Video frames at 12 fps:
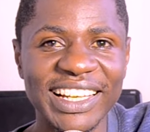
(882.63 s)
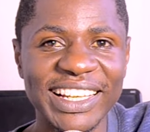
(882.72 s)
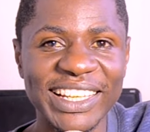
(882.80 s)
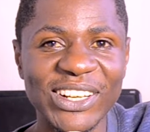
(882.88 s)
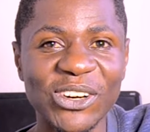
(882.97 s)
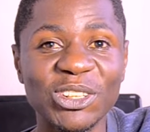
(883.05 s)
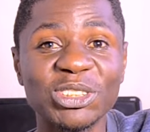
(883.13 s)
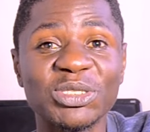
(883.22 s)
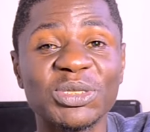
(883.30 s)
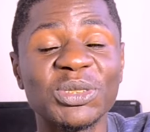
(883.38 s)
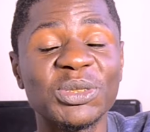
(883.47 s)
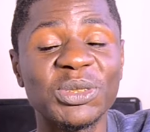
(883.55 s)
he
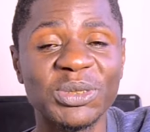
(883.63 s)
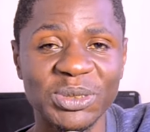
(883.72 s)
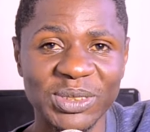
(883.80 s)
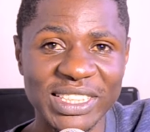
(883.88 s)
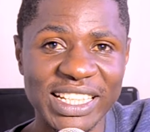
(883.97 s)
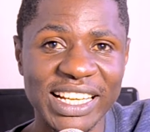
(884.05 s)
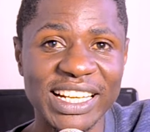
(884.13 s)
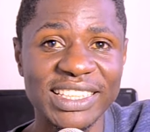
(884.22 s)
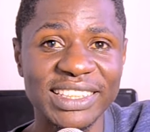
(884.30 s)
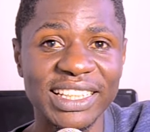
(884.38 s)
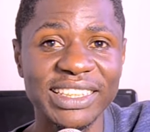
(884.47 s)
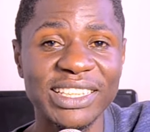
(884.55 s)
also went ahead
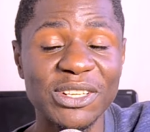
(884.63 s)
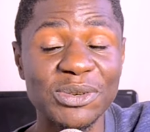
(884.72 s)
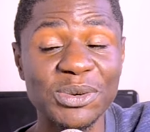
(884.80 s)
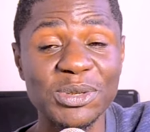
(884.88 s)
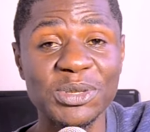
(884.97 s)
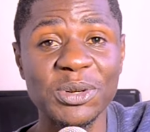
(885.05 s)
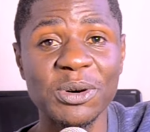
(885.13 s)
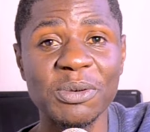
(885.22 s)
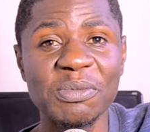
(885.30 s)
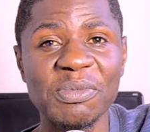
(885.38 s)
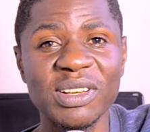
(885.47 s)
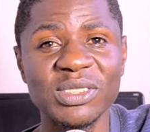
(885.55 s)
and said Ruto
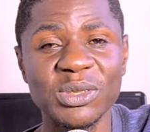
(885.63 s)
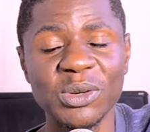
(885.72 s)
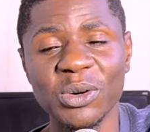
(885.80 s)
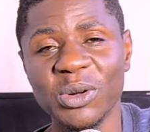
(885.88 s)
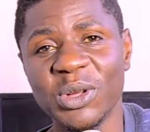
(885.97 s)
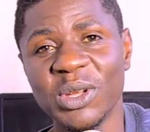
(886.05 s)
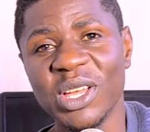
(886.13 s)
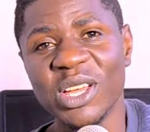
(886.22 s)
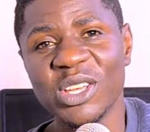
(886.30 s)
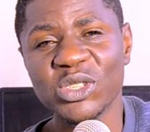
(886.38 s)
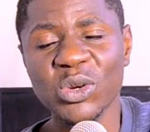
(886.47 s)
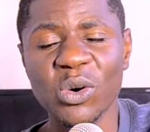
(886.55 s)
must go.
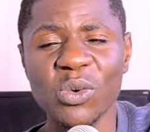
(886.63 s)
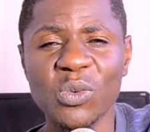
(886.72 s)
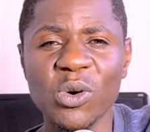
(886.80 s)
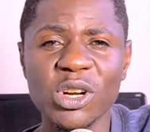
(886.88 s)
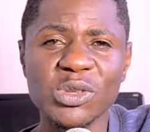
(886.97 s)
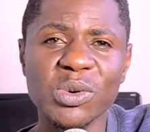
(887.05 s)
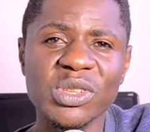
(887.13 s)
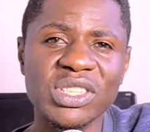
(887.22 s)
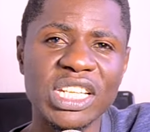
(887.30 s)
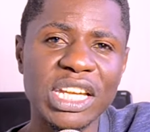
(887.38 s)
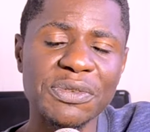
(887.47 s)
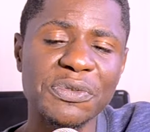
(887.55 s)
So what was
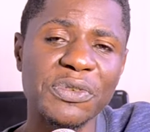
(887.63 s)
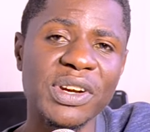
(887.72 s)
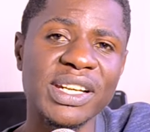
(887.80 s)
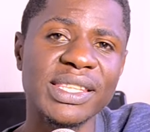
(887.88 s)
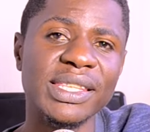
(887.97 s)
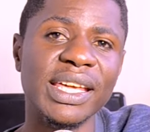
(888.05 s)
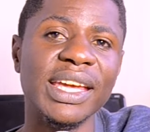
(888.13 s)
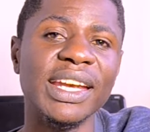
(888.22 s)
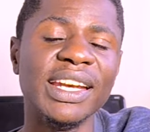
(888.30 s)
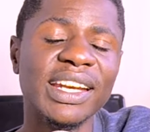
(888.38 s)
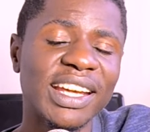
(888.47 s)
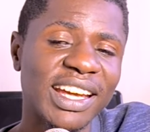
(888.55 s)
different
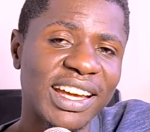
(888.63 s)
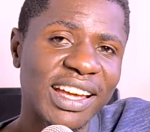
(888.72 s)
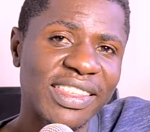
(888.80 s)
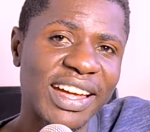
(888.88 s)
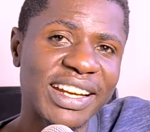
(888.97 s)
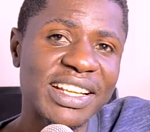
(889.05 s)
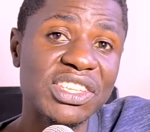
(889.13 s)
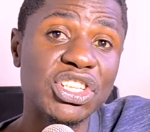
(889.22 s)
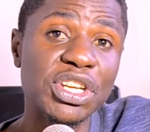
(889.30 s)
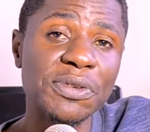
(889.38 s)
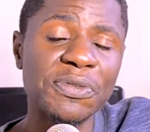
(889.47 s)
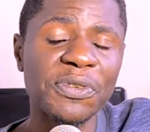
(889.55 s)
then, that is
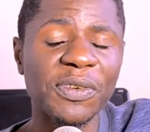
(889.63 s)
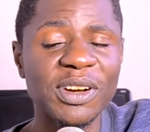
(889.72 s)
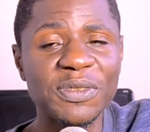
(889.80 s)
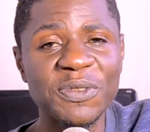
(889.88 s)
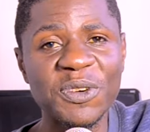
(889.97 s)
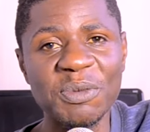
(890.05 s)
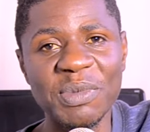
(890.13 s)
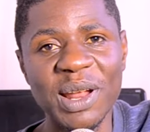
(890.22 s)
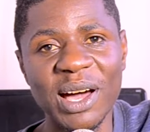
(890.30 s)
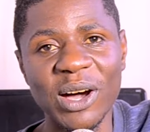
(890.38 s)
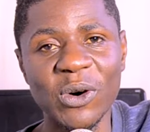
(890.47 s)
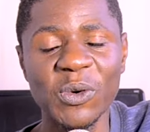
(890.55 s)
different from
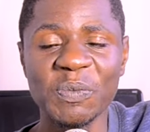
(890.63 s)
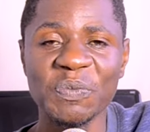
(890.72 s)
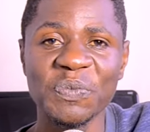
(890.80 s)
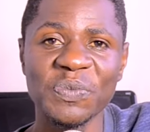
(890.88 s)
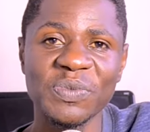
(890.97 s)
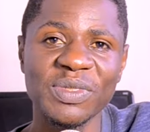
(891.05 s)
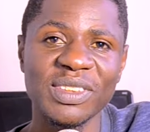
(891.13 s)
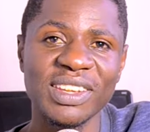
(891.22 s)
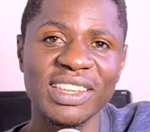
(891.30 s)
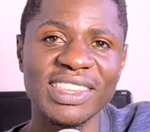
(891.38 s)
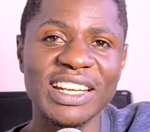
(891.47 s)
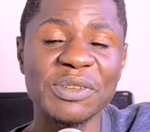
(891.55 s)
now,
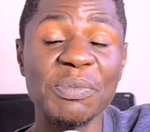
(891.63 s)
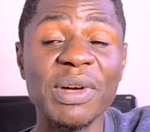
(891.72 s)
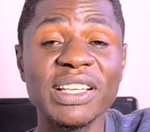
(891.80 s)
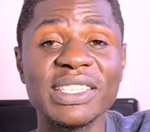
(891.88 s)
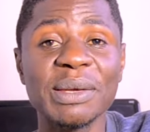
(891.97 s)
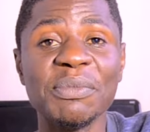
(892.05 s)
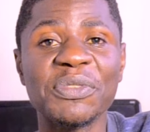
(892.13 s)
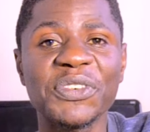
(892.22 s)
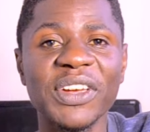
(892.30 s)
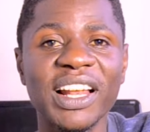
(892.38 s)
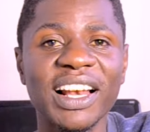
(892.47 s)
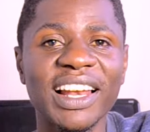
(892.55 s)
that makes him
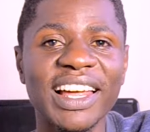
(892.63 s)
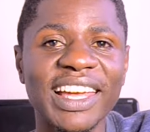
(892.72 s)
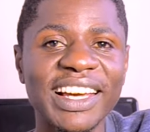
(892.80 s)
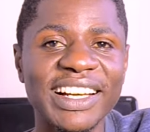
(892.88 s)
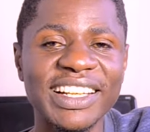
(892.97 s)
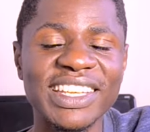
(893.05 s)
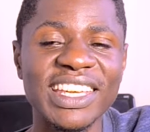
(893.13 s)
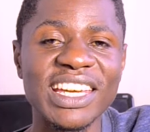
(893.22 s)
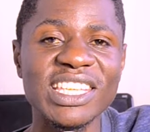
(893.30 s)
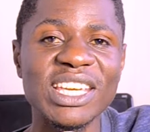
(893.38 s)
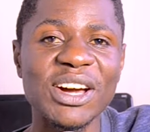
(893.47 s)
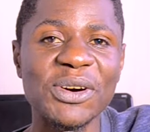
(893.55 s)
feel like
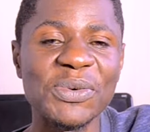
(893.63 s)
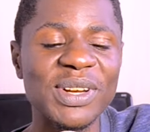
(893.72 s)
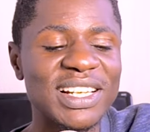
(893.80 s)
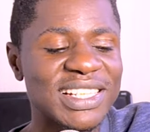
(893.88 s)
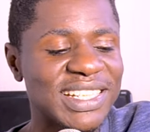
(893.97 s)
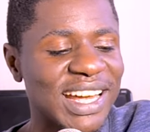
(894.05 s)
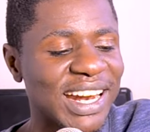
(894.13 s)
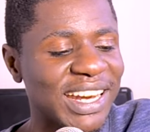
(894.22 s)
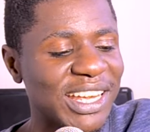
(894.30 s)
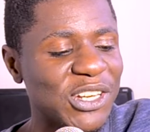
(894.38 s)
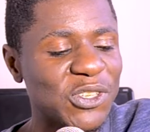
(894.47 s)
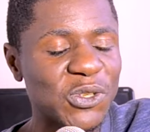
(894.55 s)
Kenya will turn
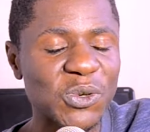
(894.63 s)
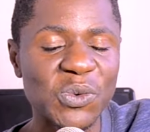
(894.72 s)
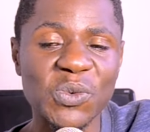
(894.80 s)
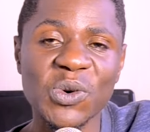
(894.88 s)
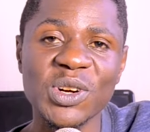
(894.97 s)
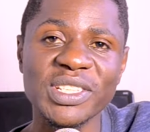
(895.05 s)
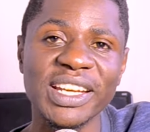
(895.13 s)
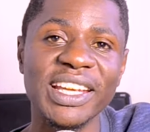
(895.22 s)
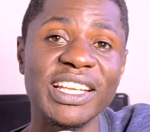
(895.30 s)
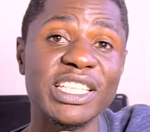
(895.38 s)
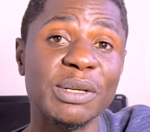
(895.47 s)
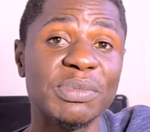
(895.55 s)
into what
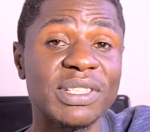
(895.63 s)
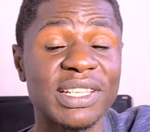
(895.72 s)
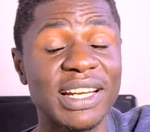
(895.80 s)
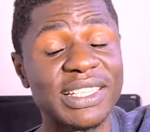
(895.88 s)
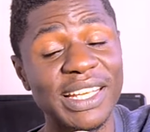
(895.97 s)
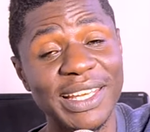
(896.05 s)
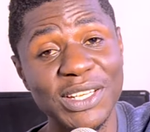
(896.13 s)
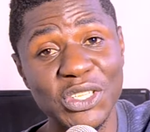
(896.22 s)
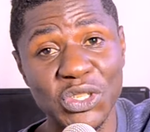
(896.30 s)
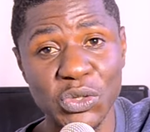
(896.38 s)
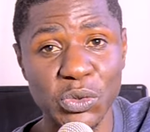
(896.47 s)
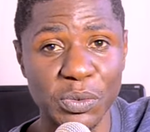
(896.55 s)
Egypt turned
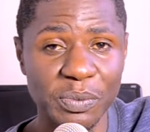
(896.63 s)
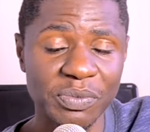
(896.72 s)
into?